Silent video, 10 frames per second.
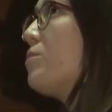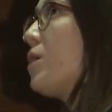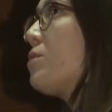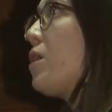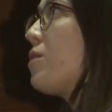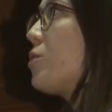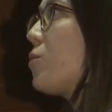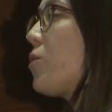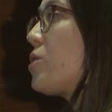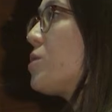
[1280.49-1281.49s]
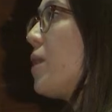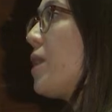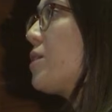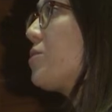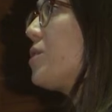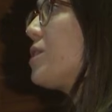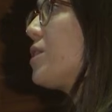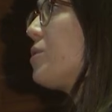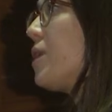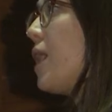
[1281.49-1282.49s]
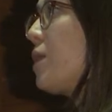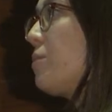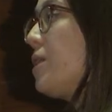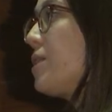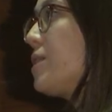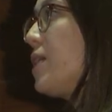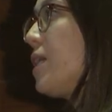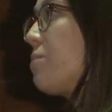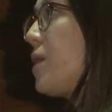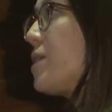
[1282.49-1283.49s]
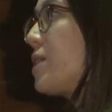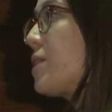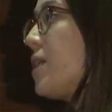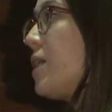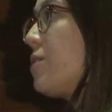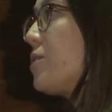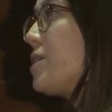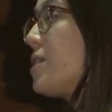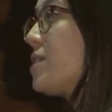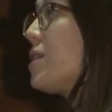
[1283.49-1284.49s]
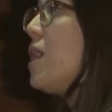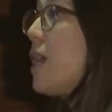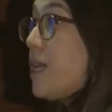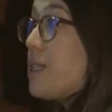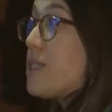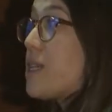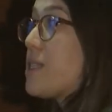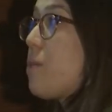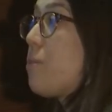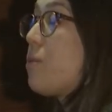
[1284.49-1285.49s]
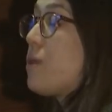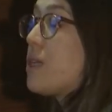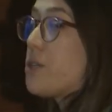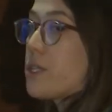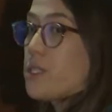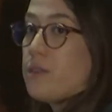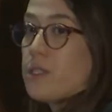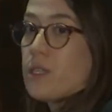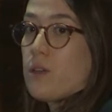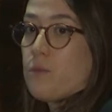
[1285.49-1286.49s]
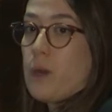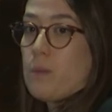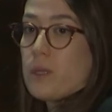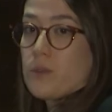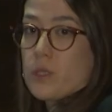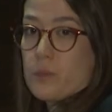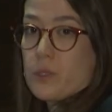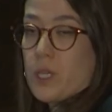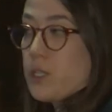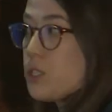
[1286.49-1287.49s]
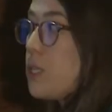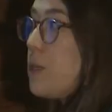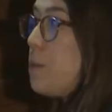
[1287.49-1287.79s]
in other words, by increasing reliability. It basically increases, in this example, attractivity of public transportation.